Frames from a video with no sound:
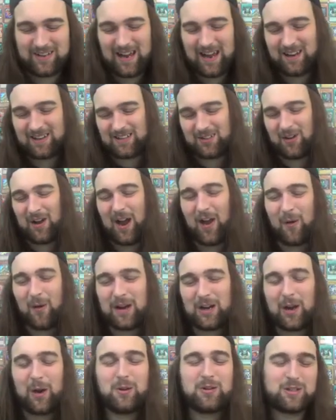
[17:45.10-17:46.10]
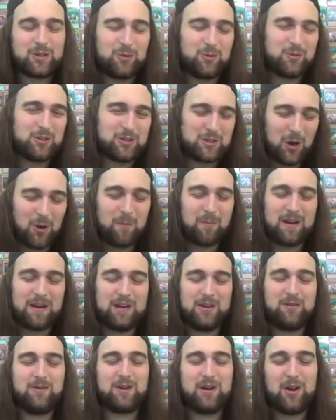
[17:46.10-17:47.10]
yeah, so I only go to so many
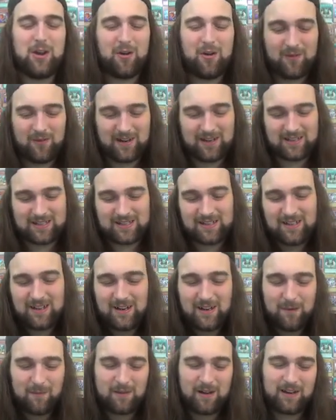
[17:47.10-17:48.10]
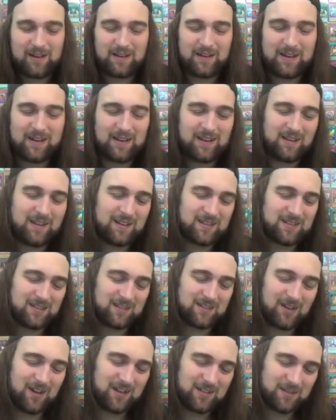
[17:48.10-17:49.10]
Yu-Gi-Oh events, but th this
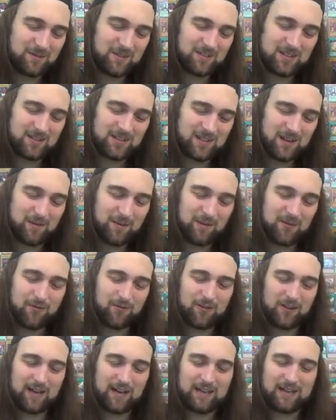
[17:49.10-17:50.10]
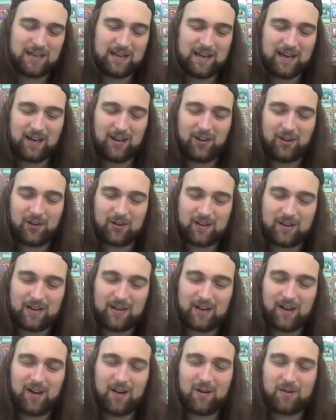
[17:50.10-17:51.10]
is awesome. This is going to be freaking killer.
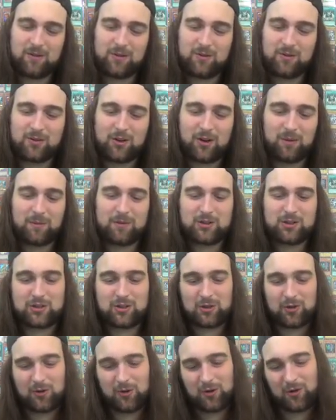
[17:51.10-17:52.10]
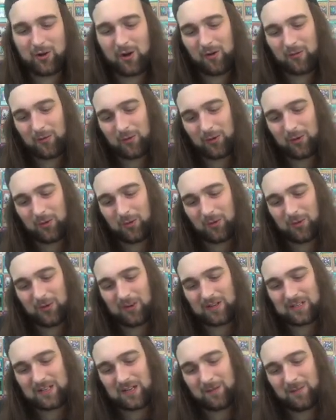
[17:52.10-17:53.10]
Oh, dude, Dark Magician Girl in all of her
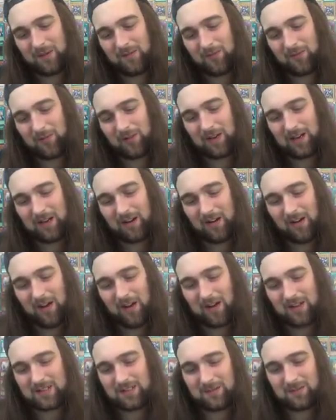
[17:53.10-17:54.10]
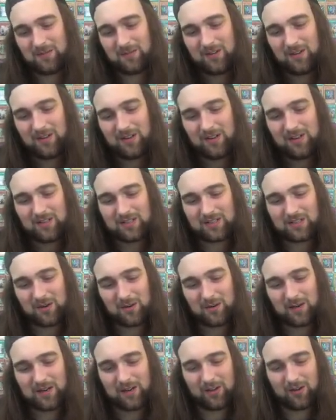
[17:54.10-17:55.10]
glory. It's going to be freaking awesome.
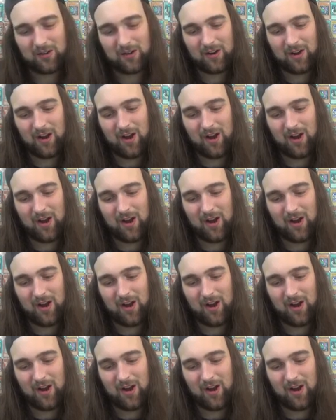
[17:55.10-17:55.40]
So killer.